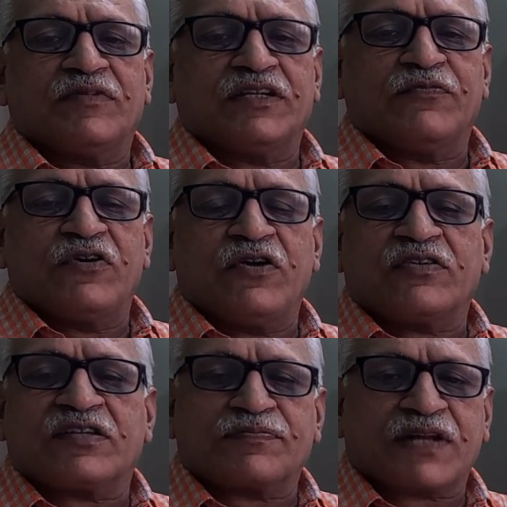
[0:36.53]
if you are
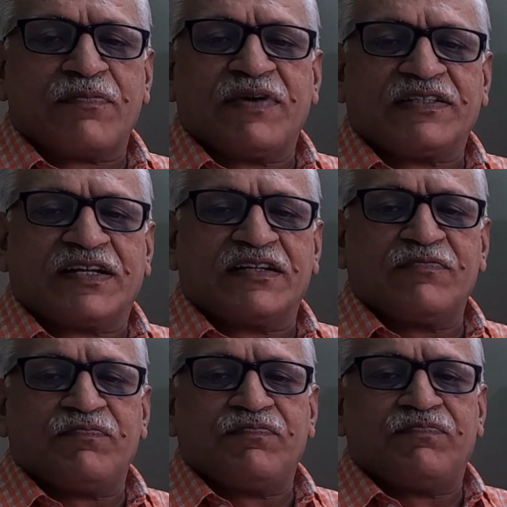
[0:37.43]
not subscribed my
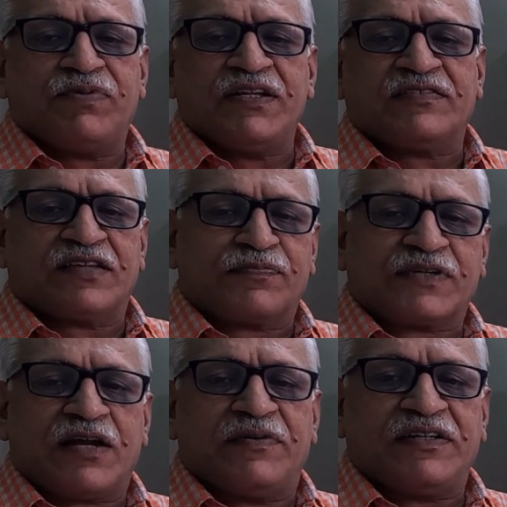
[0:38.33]
channel, please
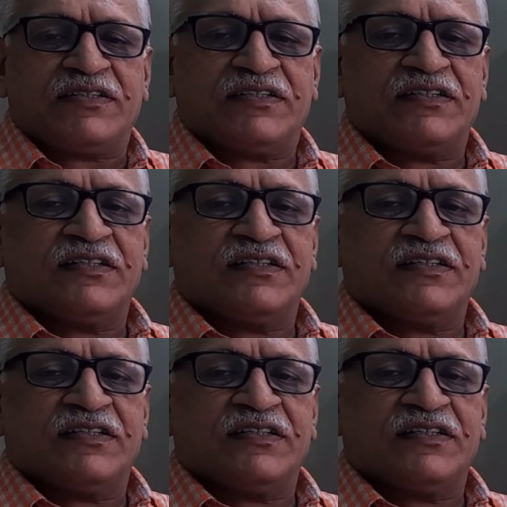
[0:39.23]
subscribe it